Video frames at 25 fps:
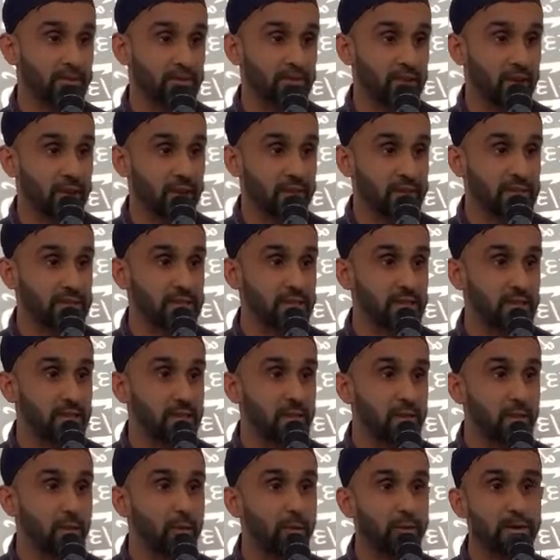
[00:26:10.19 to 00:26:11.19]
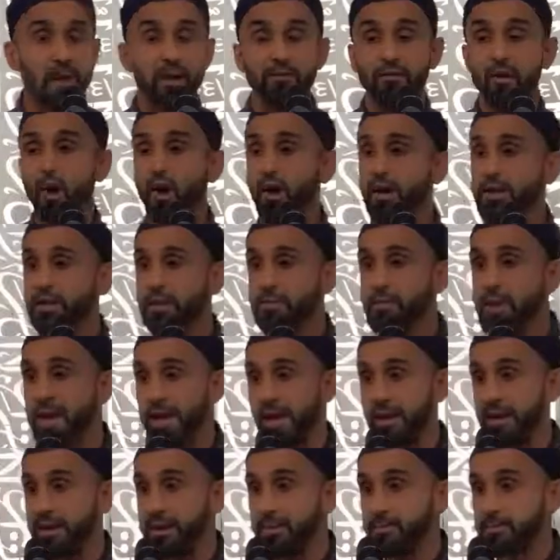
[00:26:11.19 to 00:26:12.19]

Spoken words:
changed. We have on demand.